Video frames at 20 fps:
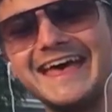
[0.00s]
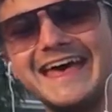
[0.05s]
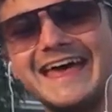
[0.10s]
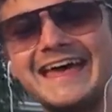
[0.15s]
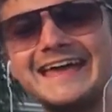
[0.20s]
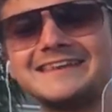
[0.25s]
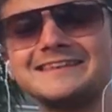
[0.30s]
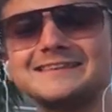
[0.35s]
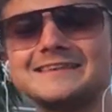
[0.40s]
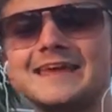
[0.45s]

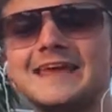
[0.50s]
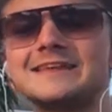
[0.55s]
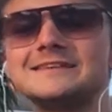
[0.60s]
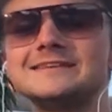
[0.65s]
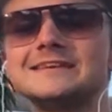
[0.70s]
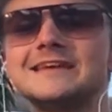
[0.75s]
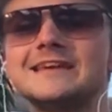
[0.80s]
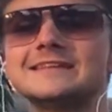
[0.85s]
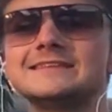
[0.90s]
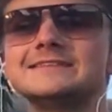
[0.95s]
And
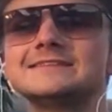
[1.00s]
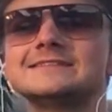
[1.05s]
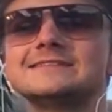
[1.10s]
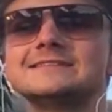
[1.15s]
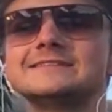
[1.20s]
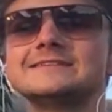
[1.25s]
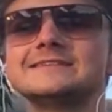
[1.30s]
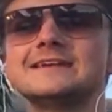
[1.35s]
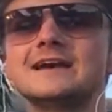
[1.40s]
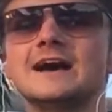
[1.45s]
you get to
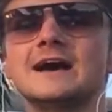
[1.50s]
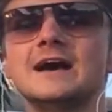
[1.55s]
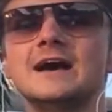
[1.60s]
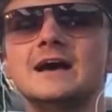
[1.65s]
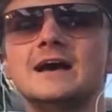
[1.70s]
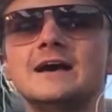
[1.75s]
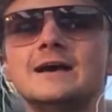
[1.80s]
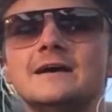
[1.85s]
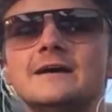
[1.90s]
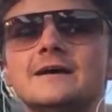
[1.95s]
see
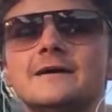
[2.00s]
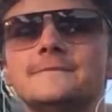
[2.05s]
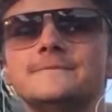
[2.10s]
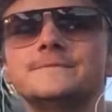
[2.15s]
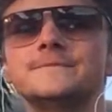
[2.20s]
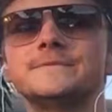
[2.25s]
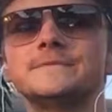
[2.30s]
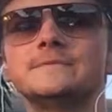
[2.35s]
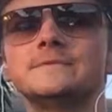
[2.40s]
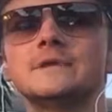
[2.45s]
a
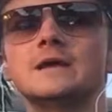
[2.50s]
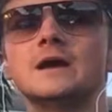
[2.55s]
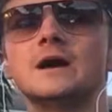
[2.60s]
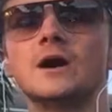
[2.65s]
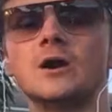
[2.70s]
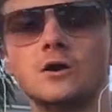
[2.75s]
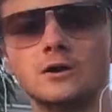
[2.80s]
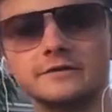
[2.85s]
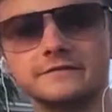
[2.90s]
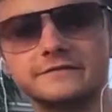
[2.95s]

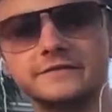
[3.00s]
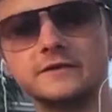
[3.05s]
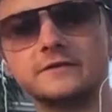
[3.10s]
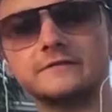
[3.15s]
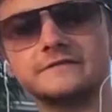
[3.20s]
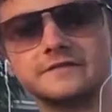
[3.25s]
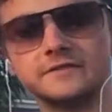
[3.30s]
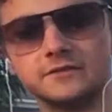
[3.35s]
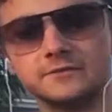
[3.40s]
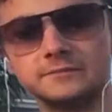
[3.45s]
heartfelt
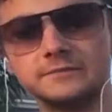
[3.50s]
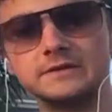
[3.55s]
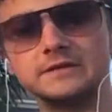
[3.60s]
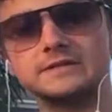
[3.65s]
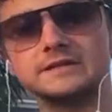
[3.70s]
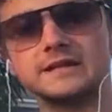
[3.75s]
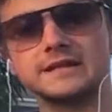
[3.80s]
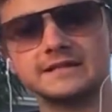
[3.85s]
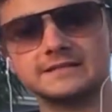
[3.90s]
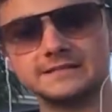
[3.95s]
film
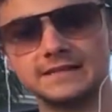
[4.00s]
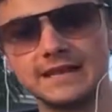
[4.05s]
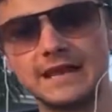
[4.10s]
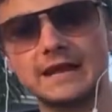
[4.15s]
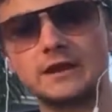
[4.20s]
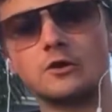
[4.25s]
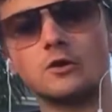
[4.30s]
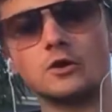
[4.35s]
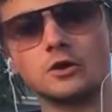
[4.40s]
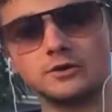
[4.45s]
that has a
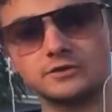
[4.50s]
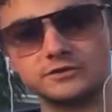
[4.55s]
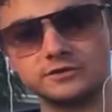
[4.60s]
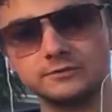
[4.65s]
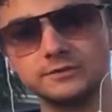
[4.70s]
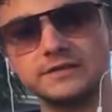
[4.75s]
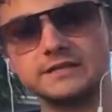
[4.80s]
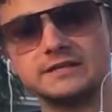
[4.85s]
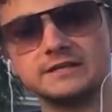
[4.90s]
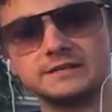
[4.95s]
lot of heart
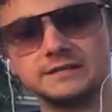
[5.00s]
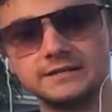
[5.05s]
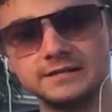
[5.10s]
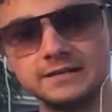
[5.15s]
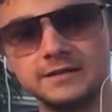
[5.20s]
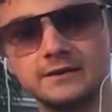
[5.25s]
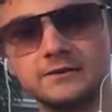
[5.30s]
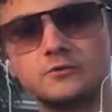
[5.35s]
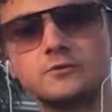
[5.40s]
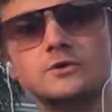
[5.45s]
to it, you
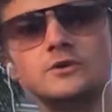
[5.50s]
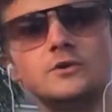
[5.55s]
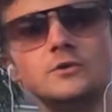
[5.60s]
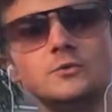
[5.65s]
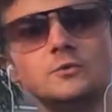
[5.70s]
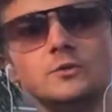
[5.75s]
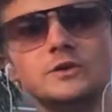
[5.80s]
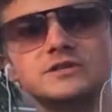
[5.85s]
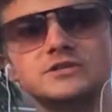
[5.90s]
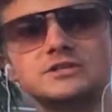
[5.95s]
know,
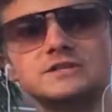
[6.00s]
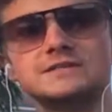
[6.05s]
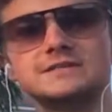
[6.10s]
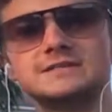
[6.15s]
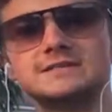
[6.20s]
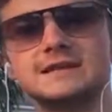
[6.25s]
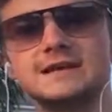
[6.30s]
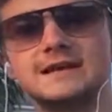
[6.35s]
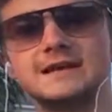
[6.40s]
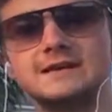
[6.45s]
which
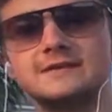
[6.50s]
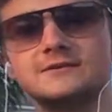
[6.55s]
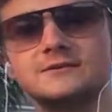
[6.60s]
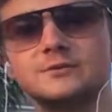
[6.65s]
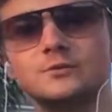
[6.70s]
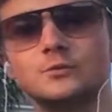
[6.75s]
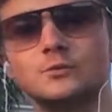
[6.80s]
is not